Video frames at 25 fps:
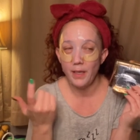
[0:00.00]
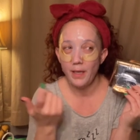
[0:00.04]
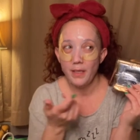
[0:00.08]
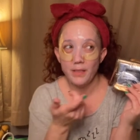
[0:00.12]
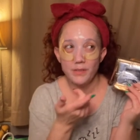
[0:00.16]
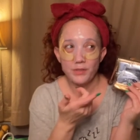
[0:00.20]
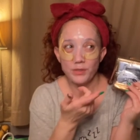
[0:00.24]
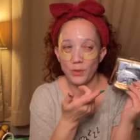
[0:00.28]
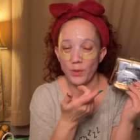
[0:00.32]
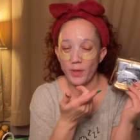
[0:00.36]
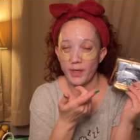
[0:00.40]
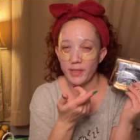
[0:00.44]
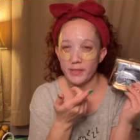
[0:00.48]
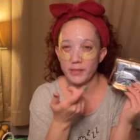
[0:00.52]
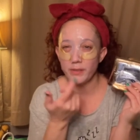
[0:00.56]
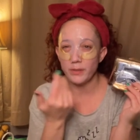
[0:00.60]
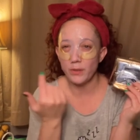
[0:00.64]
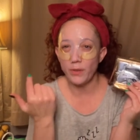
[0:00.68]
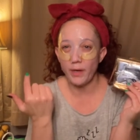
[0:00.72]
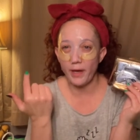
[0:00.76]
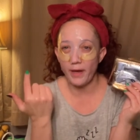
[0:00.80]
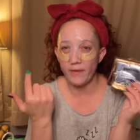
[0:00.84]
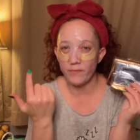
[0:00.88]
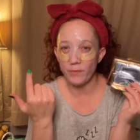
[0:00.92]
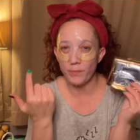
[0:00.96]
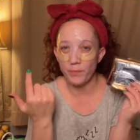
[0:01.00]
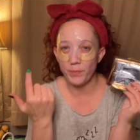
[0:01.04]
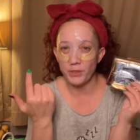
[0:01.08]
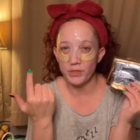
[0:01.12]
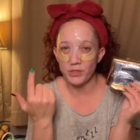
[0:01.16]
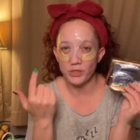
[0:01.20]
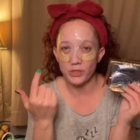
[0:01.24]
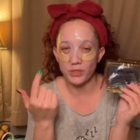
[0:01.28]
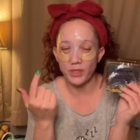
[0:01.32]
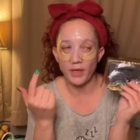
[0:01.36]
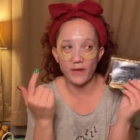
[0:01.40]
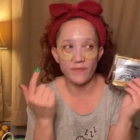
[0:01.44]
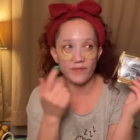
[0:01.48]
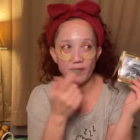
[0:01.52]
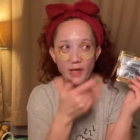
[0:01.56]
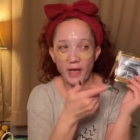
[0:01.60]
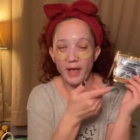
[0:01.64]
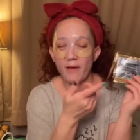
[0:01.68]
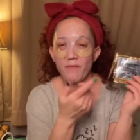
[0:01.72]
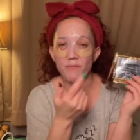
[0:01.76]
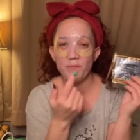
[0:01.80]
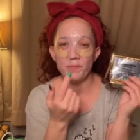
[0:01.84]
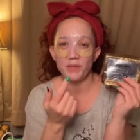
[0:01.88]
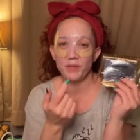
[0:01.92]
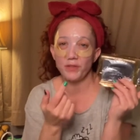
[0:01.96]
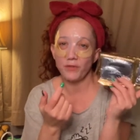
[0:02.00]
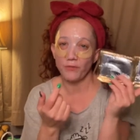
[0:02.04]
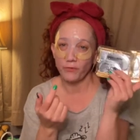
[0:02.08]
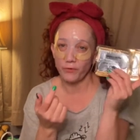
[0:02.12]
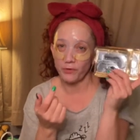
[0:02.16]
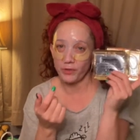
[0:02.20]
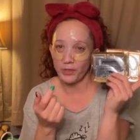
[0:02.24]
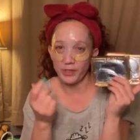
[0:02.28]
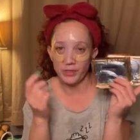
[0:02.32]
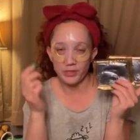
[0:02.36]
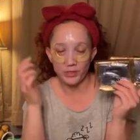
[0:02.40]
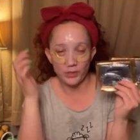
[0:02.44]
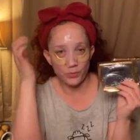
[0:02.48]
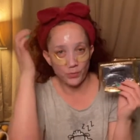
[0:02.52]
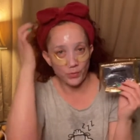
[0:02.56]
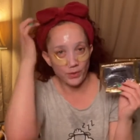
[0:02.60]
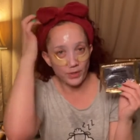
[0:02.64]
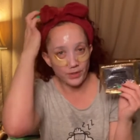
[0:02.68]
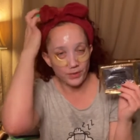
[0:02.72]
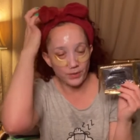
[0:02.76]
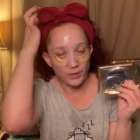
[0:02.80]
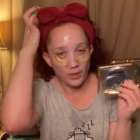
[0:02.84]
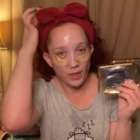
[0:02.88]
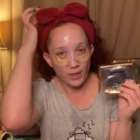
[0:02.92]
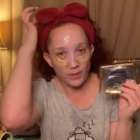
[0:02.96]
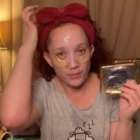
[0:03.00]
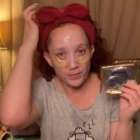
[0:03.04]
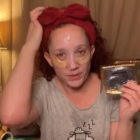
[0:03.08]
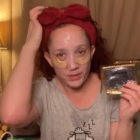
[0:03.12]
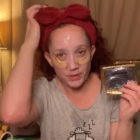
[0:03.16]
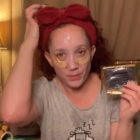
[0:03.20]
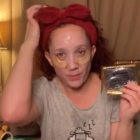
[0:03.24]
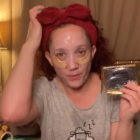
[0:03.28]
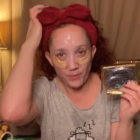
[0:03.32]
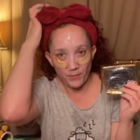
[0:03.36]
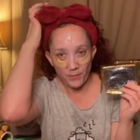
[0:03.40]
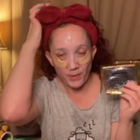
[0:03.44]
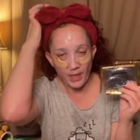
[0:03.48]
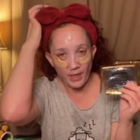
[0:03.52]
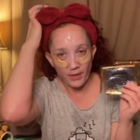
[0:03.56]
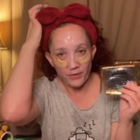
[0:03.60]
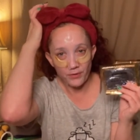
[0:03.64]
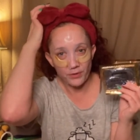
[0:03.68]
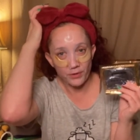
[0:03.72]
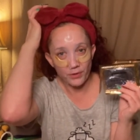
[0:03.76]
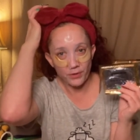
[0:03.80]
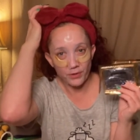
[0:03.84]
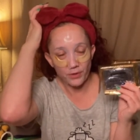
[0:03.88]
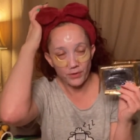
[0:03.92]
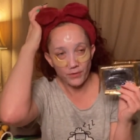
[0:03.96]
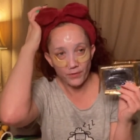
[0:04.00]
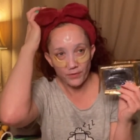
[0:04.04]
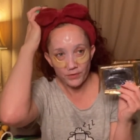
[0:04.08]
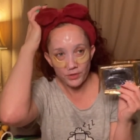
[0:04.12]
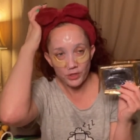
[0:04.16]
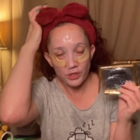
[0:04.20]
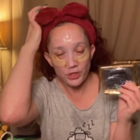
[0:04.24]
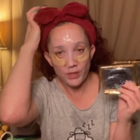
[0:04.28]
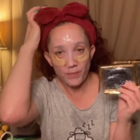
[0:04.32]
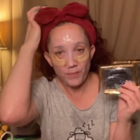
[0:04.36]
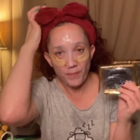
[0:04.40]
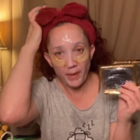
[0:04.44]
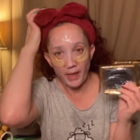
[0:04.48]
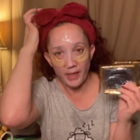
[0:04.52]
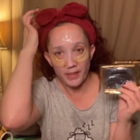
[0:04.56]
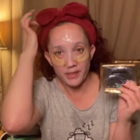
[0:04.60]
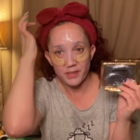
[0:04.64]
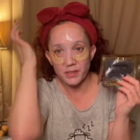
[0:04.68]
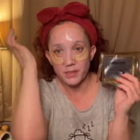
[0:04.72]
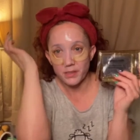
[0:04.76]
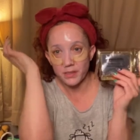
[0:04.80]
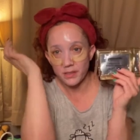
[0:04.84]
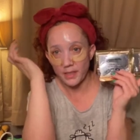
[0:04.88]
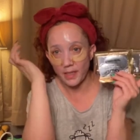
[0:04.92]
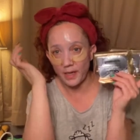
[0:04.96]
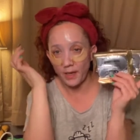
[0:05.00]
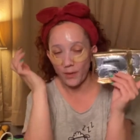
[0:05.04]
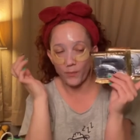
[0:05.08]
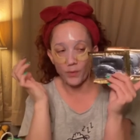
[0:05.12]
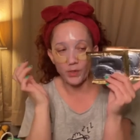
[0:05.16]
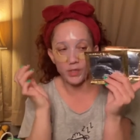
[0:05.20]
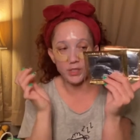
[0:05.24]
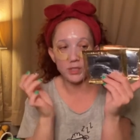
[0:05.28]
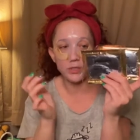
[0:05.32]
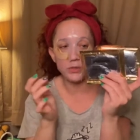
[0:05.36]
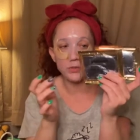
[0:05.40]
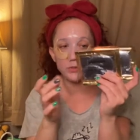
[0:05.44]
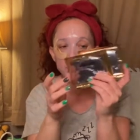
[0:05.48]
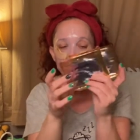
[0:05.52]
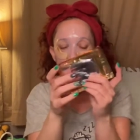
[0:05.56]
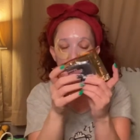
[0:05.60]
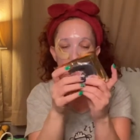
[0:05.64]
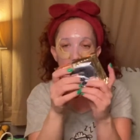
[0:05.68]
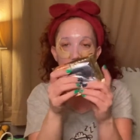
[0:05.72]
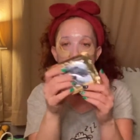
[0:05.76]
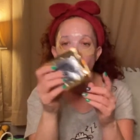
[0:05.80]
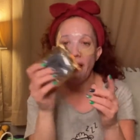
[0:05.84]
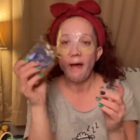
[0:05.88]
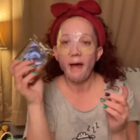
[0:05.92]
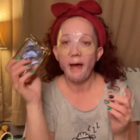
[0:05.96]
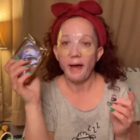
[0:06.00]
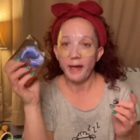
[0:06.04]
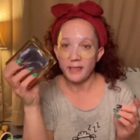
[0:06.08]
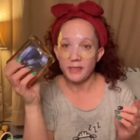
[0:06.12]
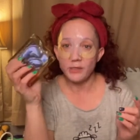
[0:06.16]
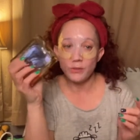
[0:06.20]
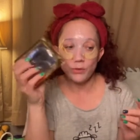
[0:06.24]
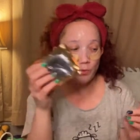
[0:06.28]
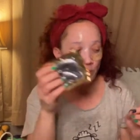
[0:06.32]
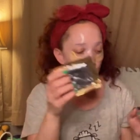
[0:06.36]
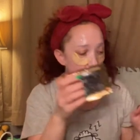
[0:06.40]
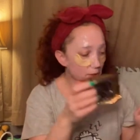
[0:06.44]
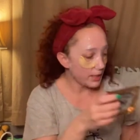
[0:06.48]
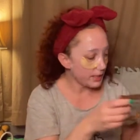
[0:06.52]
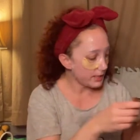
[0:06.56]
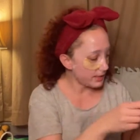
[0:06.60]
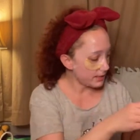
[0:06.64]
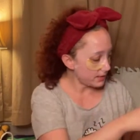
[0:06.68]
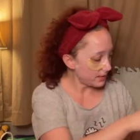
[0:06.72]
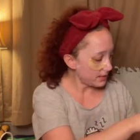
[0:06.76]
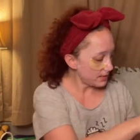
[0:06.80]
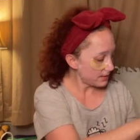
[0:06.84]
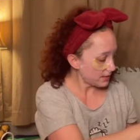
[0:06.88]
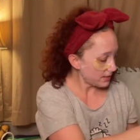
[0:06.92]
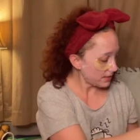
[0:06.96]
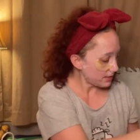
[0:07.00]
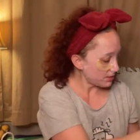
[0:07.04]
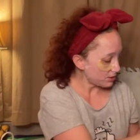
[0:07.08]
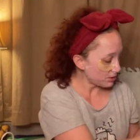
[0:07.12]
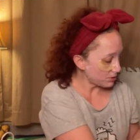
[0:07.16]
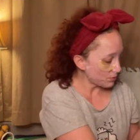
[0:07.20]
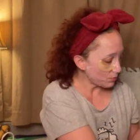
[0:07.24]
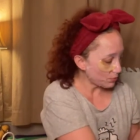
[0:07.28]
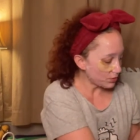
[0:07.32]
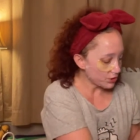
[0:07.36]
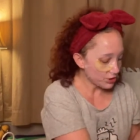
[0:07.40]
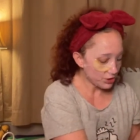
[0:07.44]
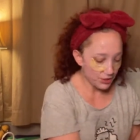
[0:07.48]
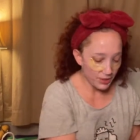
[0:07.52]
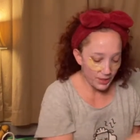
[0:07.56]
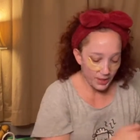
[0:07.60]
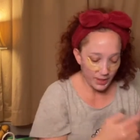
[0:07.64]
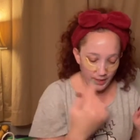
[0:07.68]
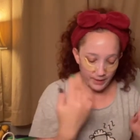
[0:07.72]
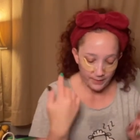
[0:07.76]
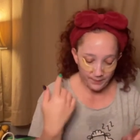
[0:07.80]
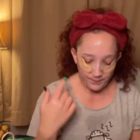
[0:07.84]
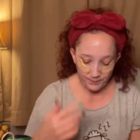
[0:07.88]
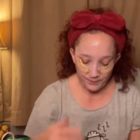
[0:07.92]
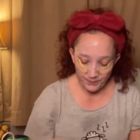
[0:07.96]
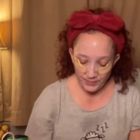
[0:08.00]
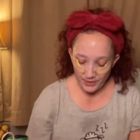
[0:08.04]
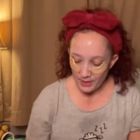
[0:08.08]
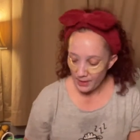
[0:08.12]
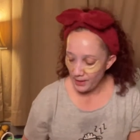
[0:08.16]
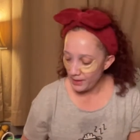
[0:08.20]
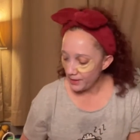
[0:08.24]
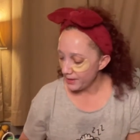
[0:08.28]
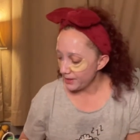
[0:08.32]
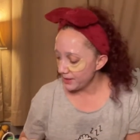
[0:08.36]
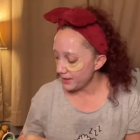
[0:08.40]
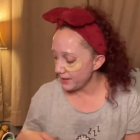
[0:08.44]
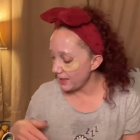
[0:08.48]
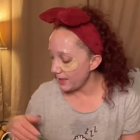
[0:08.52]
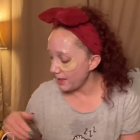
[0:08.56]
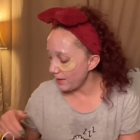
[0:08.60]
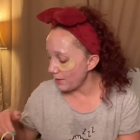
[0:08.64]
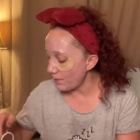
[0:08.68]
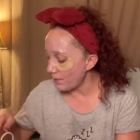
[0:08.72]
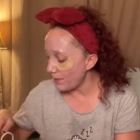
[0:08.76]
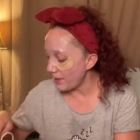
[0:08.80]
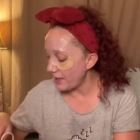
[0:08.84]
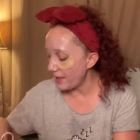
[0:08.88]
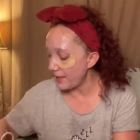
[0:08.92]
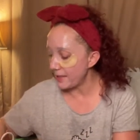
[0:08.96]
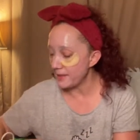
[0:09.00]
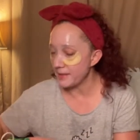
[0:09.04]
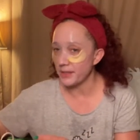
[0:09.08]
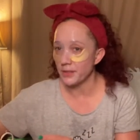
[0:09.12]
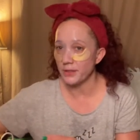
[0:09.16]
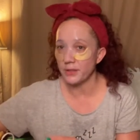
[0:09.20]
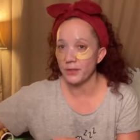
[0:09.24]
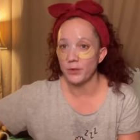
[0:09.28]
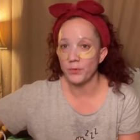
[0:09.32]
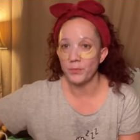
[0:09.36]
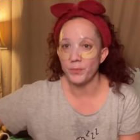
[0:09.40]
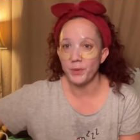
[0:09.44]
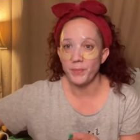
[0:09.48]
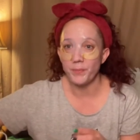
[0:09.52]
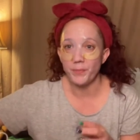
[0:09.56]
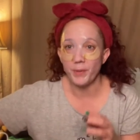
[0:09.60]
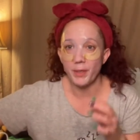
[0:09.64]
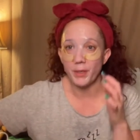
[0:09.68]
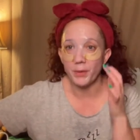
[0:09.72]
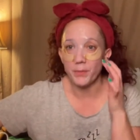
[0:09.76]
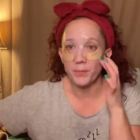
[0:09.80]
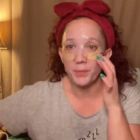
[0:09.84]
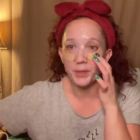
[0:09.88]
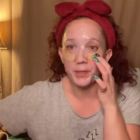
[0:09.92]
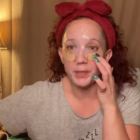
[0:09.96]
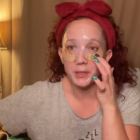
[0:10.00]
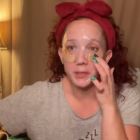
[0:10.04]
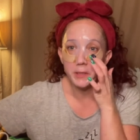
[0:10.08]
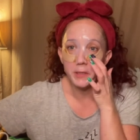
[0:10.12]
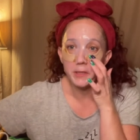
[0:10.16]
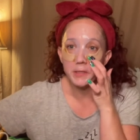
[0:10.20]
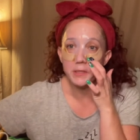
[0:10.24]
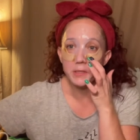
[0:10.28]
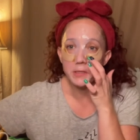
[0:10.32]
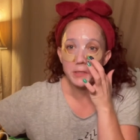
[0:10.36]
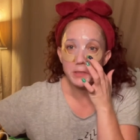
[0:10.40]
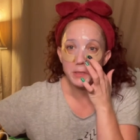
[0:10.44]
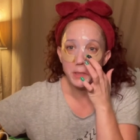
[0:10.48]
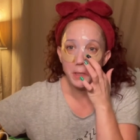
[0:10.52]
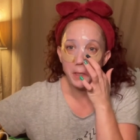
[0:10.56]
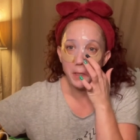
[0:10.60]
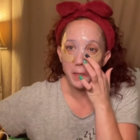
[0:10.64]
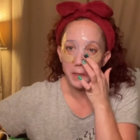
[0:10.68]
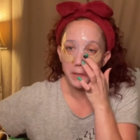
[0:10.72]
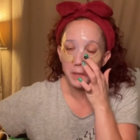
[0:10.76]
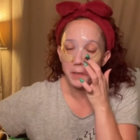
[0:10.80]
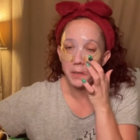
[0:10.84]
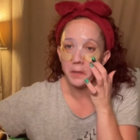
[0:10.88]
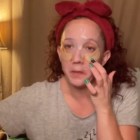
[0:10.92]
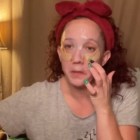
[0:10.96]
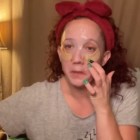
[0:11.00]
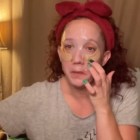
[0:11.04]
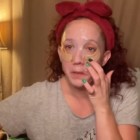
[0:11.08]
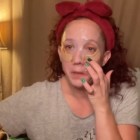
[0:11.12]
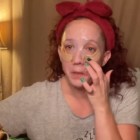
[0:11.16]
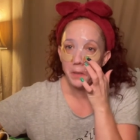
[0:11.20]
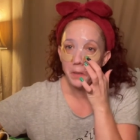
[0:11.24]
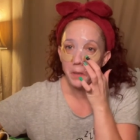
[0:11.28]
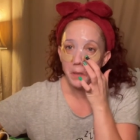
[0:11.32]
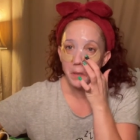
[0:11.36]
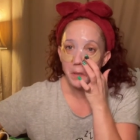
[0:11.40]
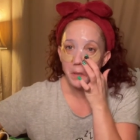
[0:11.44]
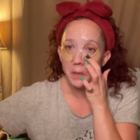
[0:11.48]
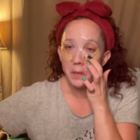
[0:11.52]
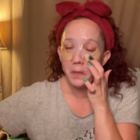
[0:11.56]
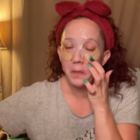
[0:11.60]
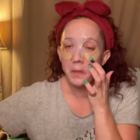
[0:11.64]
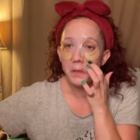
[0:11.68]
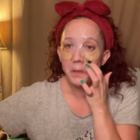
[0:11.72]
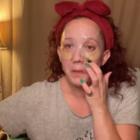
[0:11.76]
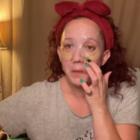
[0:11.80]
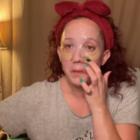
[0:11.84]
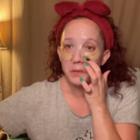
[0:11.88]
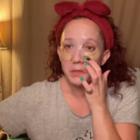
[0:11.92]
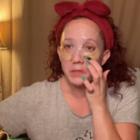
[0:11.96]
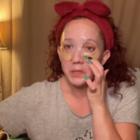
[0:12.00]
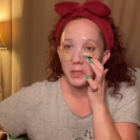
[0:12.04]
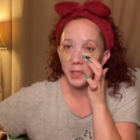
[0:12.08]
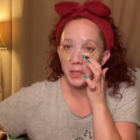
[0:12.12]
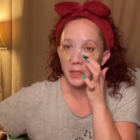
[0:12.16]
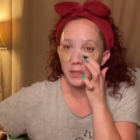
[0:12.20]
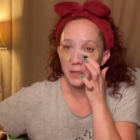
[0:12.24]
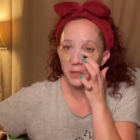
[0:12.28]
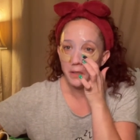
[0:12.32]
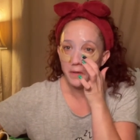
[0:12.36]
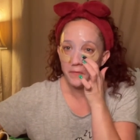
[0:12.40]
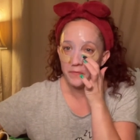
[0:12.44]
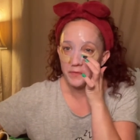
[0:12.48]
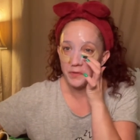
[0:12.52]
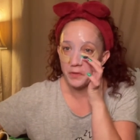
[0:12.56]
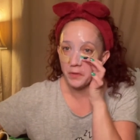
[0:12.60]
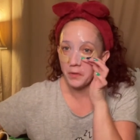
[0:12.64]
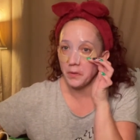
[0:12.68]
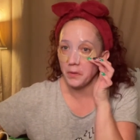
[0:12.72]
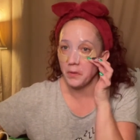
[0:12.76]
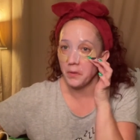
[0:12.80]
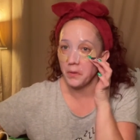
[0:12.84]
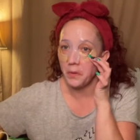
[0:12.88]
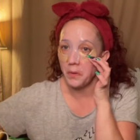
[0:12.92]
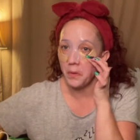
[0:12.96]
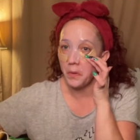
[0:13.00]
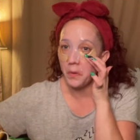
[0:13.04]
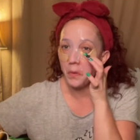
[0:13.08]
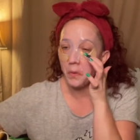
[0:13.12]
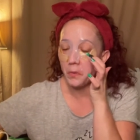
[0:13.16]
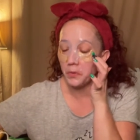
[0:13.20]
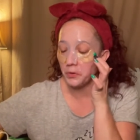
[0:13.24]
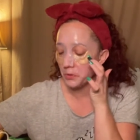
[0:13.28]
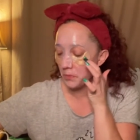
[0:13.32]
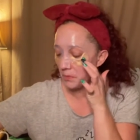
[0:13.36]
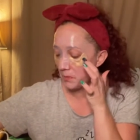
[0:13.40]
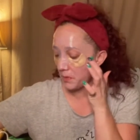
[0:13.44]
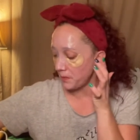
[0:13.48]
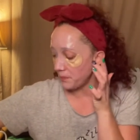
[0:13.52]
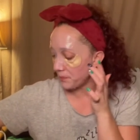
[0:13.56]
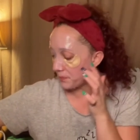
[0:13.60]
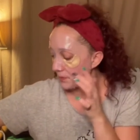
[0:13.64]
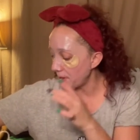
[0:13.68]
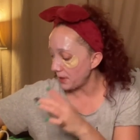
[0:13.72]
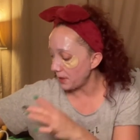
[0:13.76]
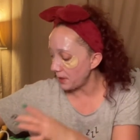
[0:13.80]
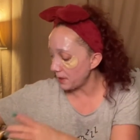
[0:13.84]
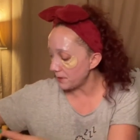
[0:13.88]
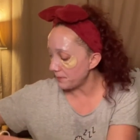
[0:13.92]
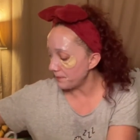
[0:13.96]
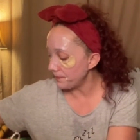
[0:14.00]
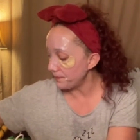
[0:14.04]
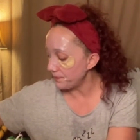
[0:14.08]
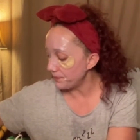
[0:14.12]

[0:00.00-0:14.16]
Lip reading: So I still have a bunch left. I have them in the fridge with some of my other sheet masks that I want to use. But I do like these. I just wish they stayed on my eyes a little bit better. But this is kind of tight enough to hold them up there.